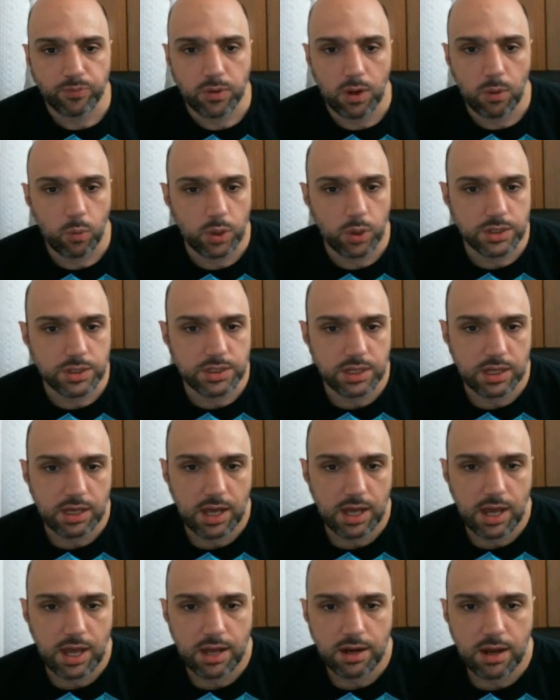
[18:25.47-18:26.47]
Once
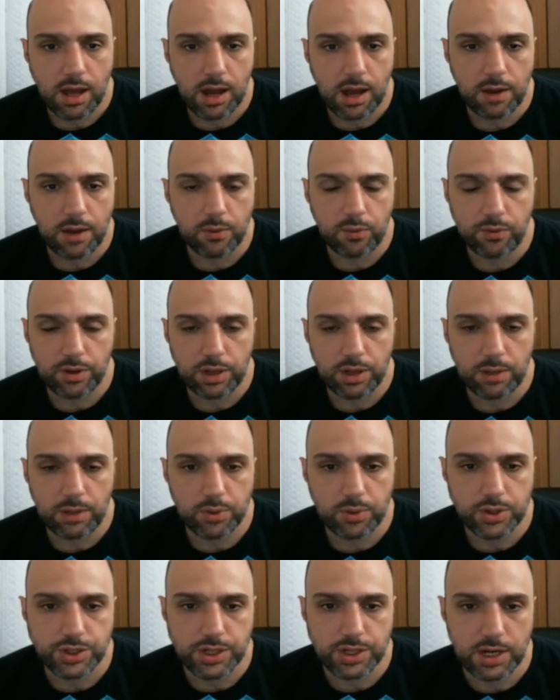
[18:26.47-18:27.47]
again, I really
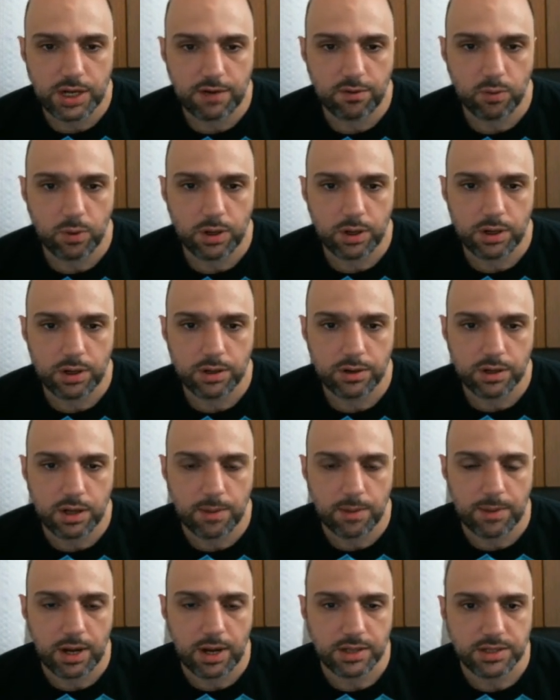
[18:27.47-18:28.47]
appreciate everyone
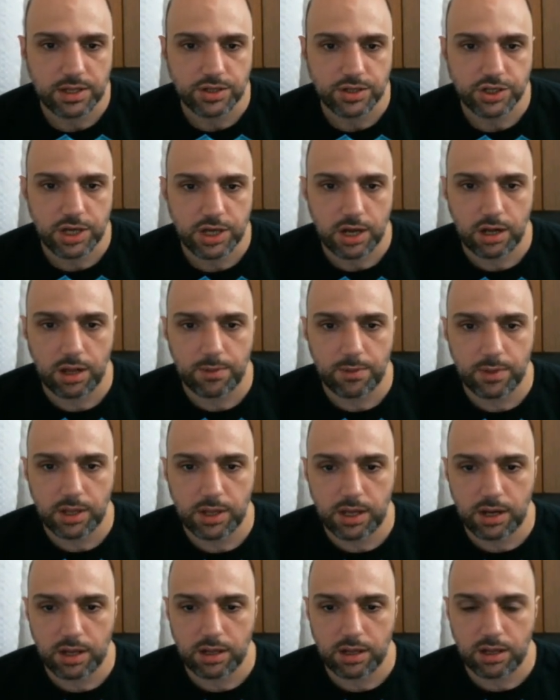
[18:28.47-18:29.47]
coming out to the channel. I've been
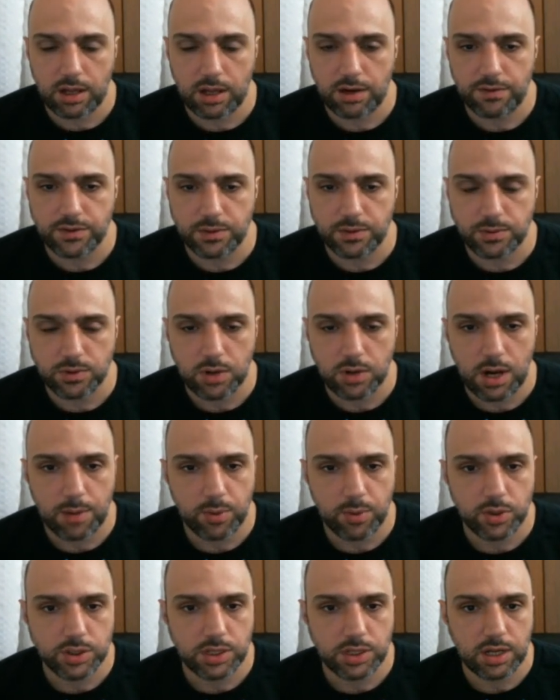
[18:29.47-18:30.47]
getting a lot of
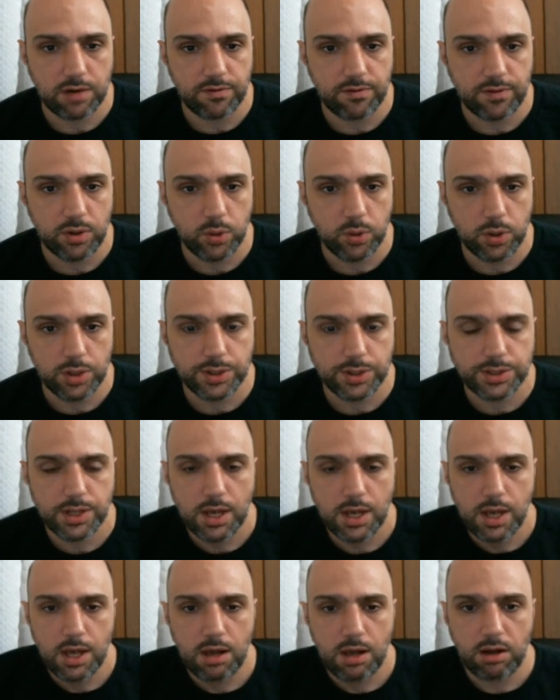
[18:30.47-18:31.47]
subscribers, a lot of viewers,
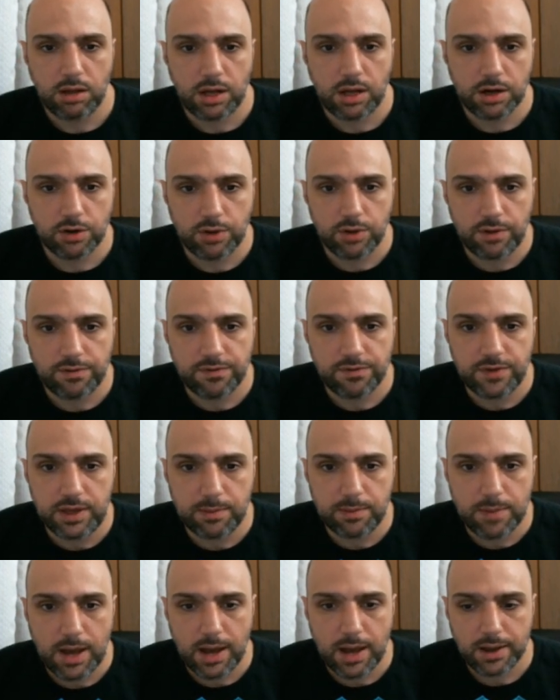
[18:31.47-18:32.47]
a lot of great
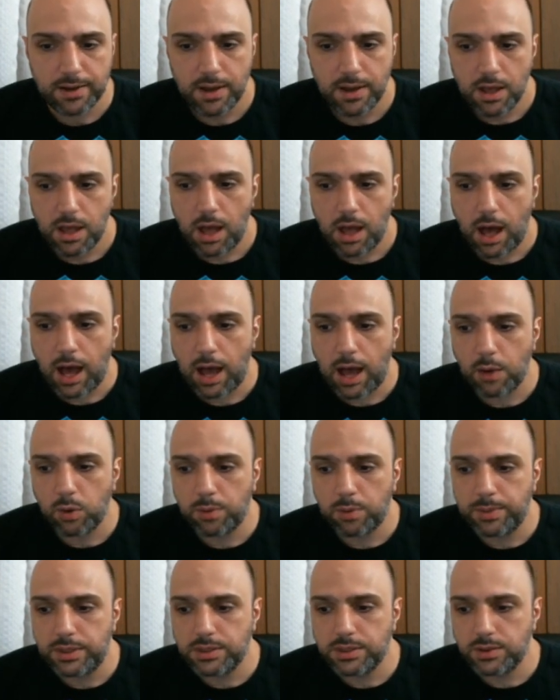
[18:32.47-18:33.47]
feedback. I will
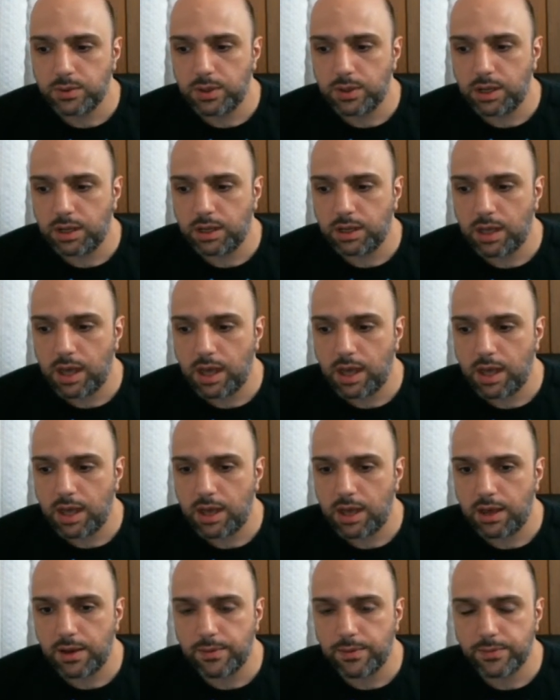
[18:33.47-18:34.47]
be doing
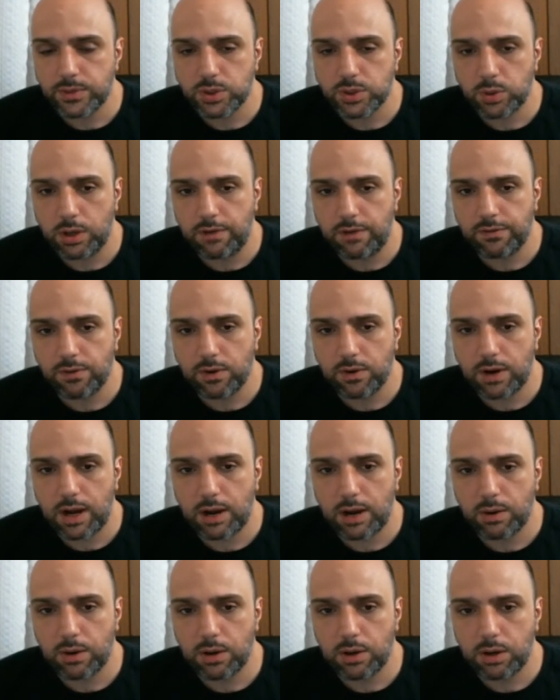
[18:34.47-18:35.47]
a
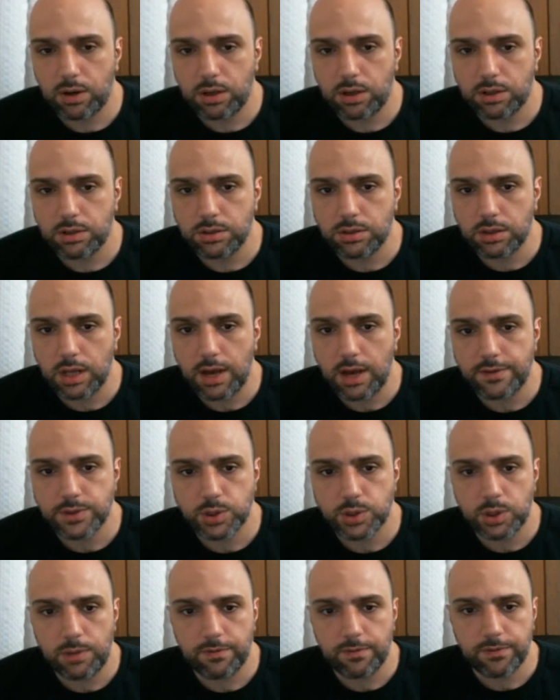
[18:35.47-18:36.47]
24-hour live
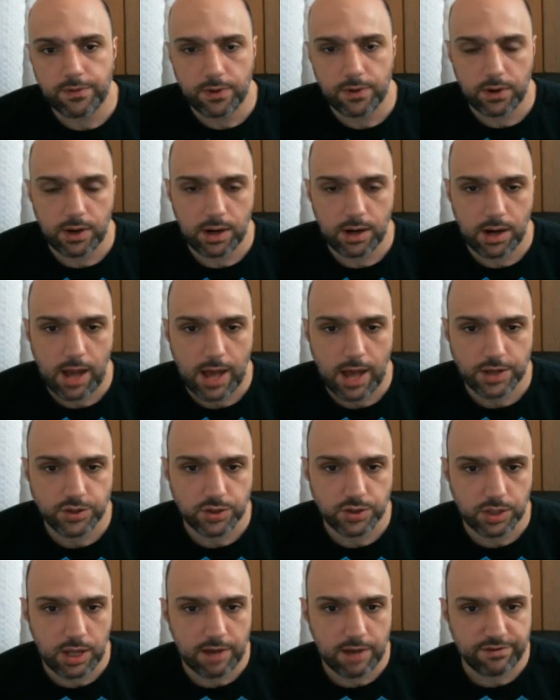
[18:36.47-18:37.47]
stream for Extra
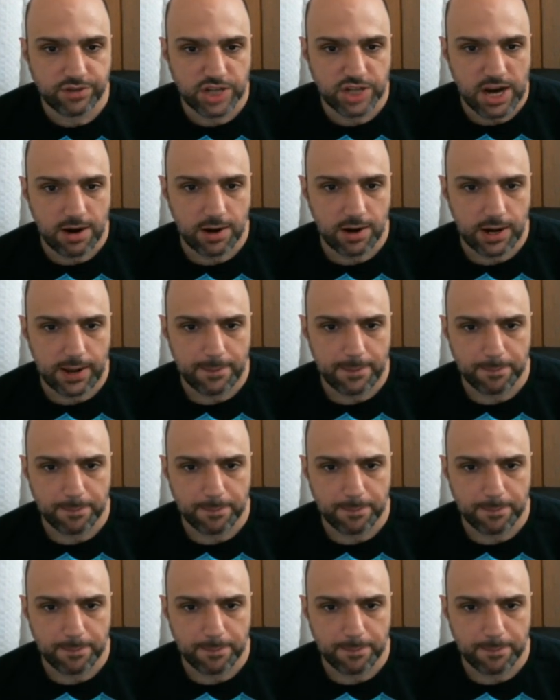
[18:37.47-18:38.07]
Life charity.